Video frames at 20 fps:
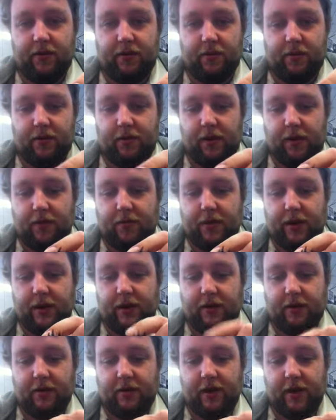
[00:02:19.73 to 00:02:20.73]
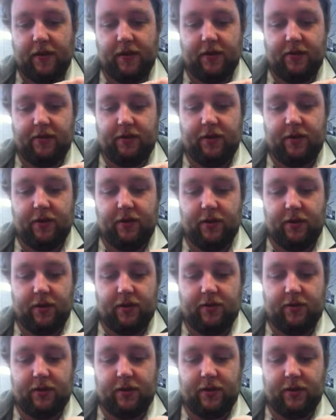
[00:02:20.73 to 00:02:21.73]
It requires magnets and they sit on
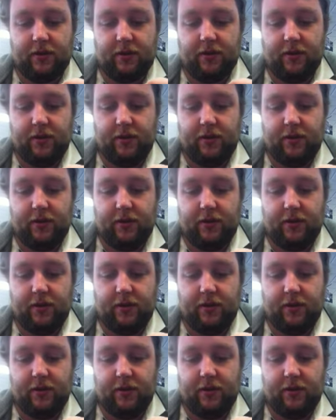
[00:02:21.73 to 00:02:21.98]
nicely.